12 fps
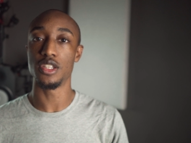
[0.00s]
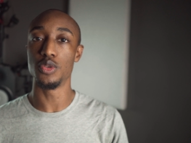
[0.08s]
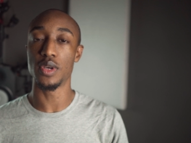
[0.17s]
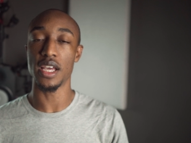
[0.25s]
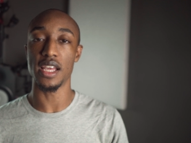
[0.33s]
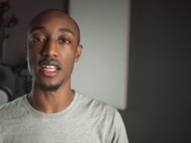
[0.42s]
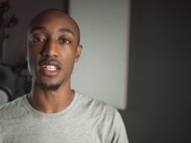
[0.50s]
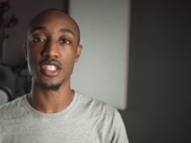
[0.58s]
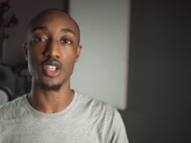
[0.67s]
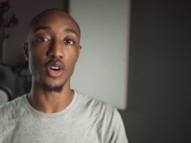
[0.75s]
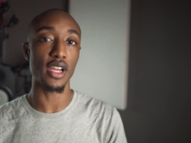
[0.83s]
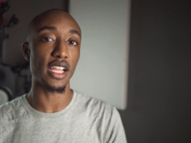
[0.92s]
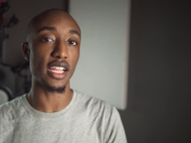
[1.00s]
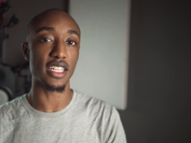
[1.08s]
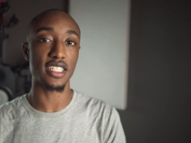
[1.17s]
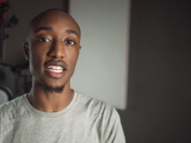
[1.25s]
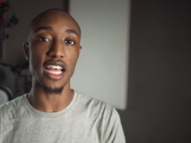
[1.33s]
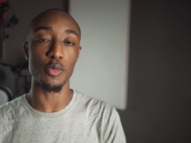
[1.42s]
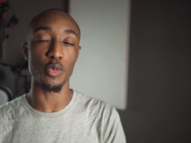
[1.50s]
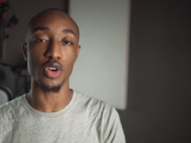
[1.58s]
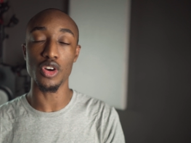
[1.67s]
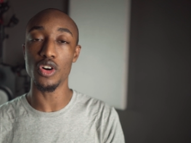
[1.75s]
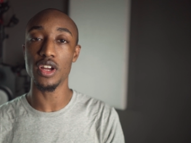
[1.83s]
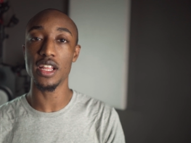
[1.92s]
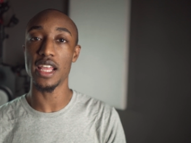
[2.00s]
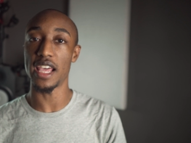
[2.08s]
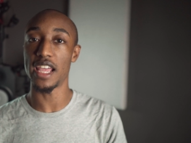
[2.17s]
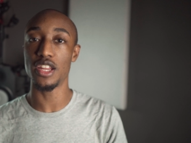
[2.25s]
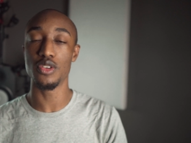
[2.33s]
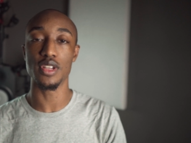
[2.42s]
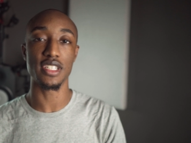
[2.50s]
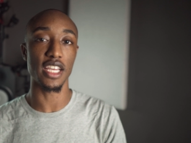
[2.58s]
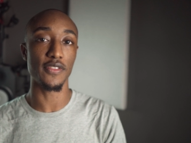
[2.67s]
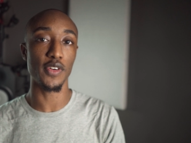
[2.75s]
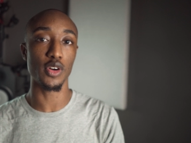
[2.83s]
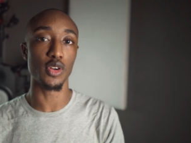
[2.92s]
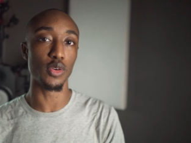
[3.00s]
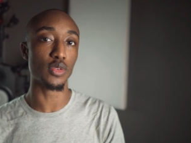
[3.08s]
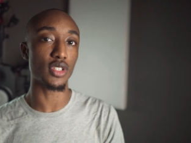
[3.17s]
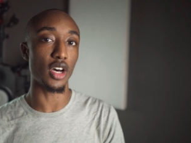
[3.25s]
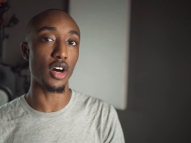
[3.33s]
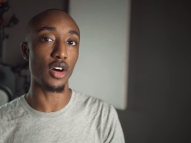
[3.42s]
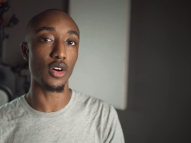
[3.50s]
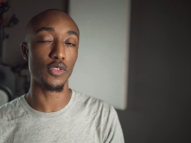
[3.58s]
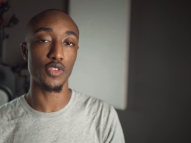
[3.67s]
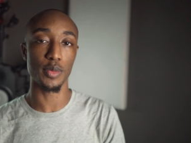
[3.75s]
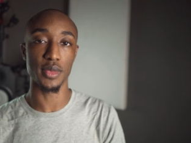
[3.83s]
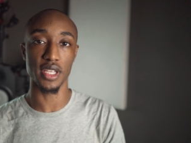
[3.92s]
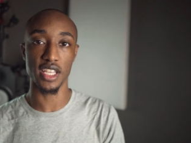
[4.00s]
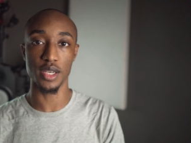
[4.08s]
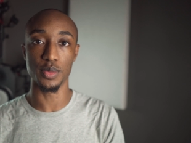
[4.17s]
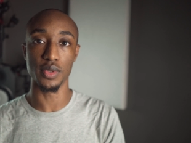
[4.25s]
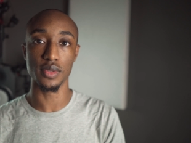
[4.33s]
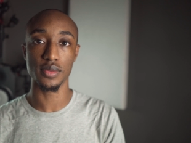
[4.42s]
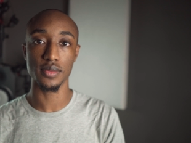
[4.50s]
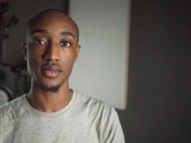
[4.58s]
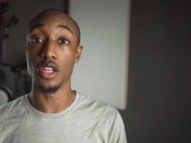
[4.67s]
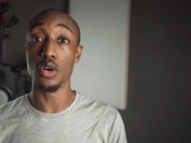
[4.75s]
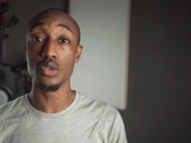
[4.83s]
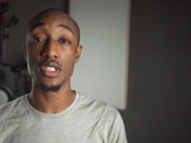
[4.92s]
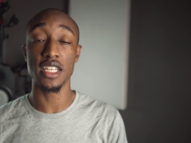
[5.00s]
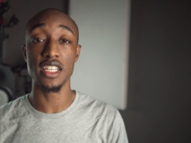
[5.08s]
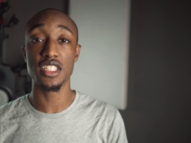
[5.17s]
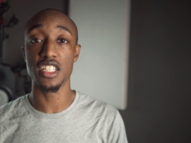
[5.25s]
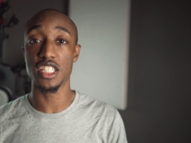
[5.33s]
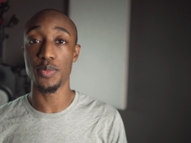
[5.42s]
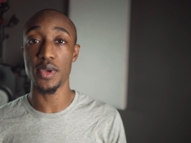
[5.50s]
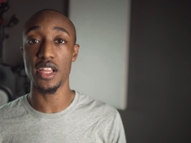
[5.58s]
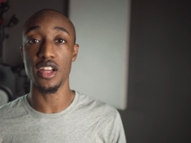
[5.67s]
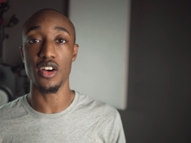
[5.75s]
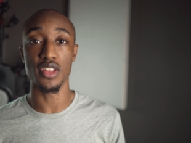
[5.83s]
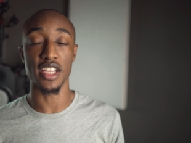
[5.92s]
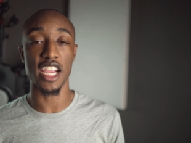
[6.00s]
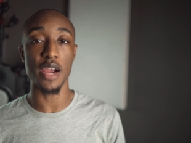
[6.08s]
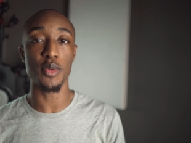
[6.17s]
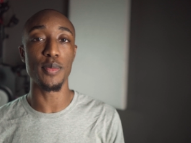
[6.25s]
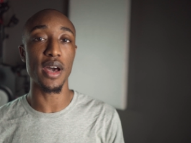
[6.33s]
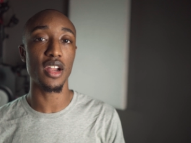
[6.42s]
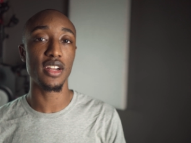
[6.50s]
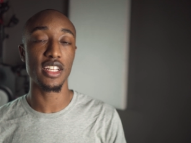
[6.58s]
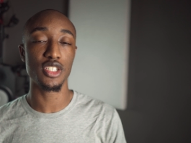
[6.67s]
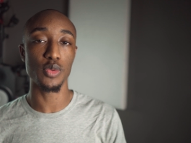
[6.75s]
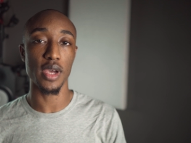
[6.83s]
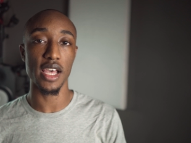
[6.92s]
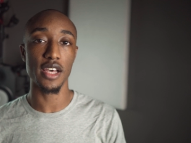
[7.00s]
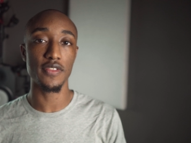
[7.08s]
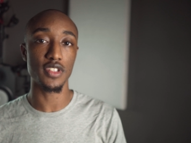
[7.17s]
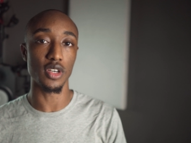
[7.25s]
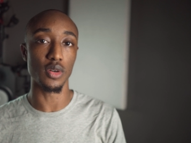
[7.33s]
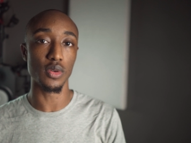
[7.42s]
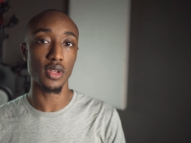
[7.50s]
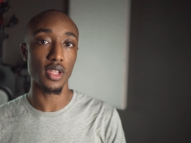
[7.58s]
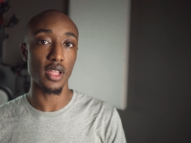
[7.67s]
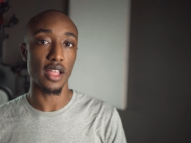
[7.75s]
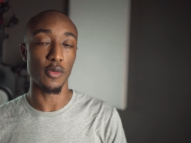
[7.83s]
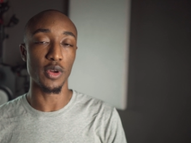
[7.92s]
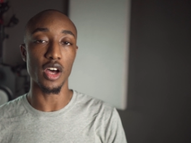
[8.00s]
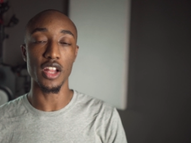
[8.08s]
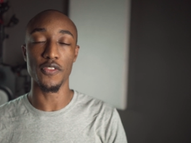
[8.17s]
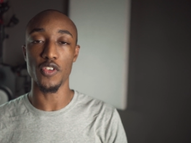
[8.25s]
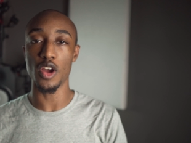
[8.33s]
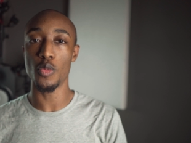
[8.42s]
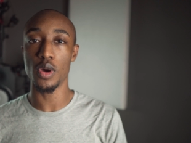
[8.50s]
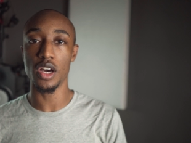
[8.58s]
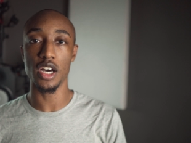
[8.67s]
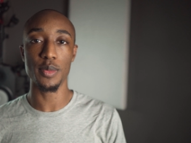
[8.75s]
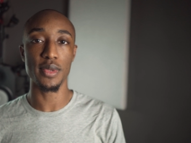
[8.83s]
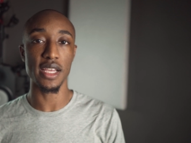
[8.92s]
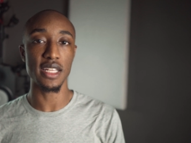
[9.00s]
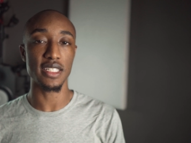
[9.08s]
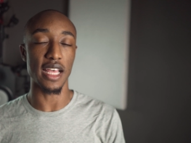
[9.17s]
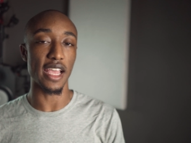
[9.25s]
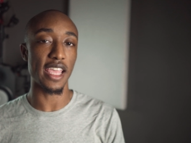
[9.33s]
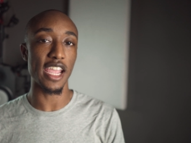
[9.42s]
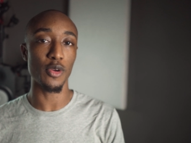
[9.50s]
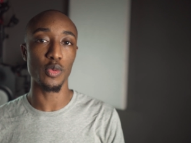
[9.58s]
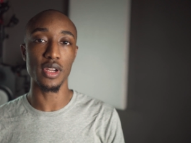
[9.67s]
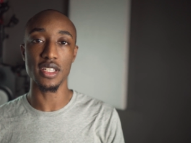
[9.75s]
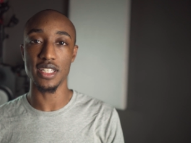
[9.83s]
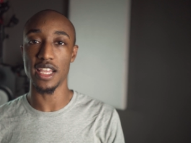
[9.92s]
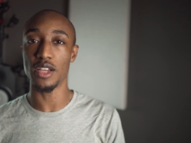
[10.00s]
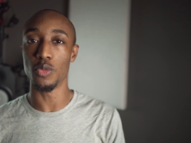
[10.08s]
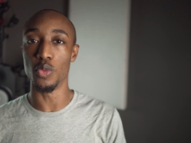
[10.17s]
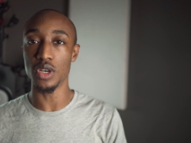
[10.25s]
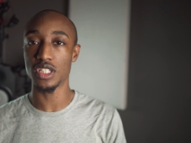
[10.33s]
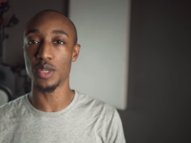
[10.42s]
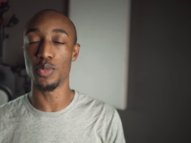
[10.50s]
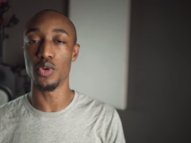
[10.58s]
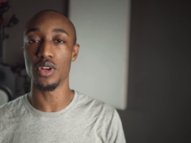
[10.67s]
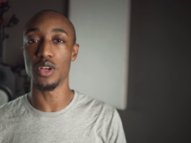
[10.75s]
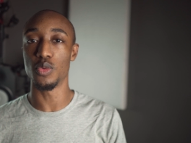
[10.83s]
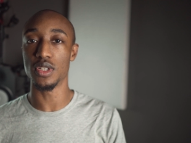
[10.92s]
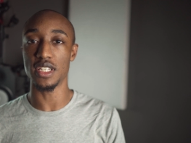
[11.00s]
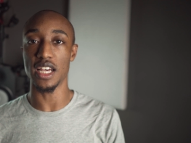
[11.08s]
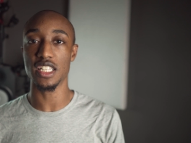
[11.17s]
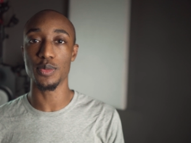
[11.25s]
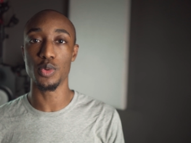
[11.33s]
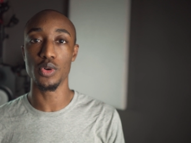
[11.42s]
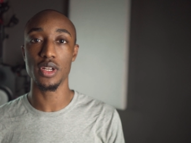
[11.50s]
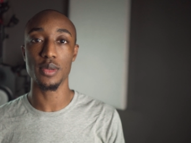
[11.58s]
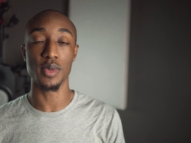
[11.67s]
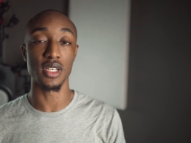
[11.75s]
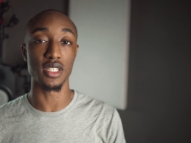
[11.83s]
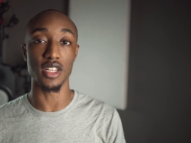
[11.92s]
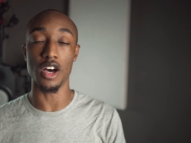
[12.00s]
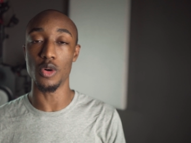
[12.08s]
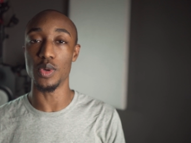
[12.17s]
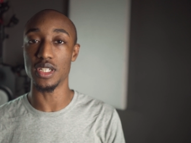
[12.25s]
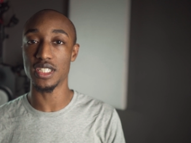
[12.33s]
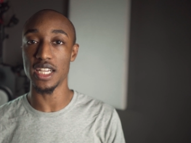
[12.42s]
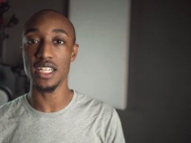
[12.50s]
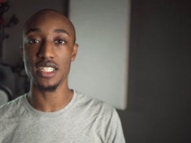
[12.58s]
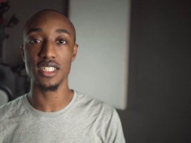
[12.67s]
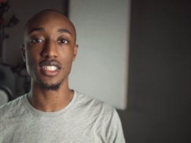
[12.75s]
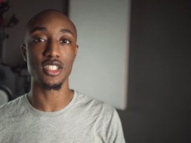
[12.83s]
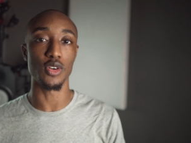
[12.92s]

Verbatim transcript: You can start and stop recording and you can take photos all from the gimbal. Those things just depend on the camera model that you have. So with all the firmware updates, I can't really say what's supported and what's not supported because it's always changing.